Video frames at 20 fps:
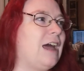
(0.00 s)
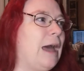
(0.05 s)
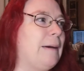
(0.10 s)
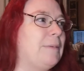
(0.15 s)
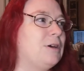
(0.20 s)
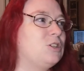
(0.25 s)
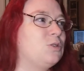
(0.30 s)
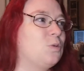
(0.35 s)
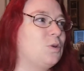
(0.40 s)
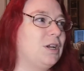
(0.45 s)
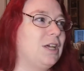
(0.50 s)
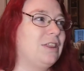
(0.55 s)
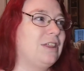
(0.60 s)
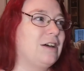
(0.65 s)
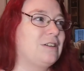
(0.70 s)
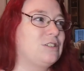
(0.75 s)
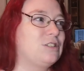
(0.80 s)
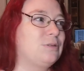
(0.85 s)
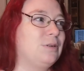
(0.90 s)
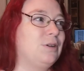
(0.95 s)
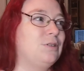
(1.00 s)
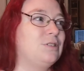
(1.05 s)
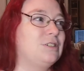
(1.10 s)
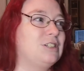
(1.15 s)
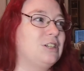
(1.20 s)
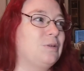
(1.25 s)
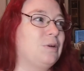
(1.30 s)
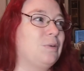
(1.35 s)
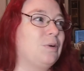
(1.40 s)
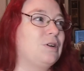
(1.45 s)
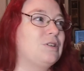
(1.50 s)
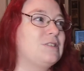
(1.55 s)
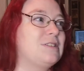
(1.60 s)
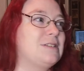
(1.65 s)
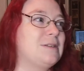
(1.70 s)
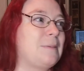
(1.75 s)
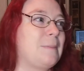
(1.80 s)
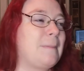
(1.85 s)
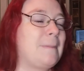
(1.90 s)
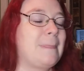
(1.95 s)
I'm at 20,361
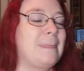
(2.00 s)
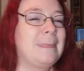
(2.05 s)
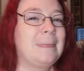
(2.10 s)
words.